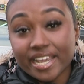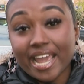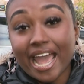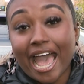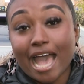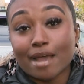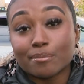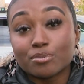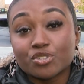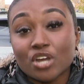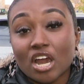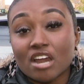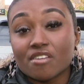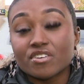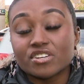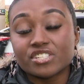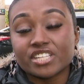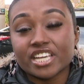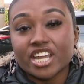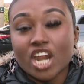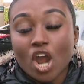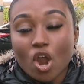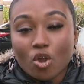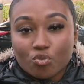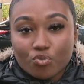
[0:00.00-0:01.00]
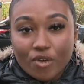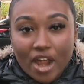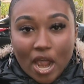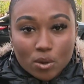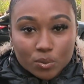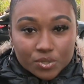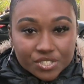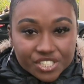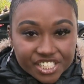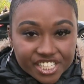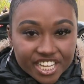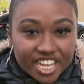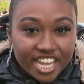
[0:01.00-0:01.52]
cab drivers in
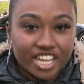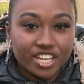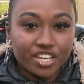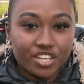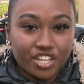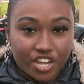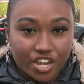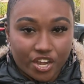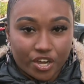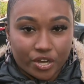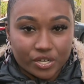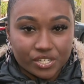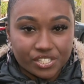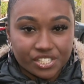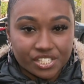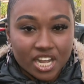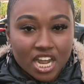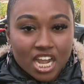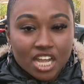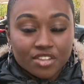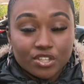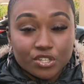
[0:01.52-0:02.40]
around 10 years.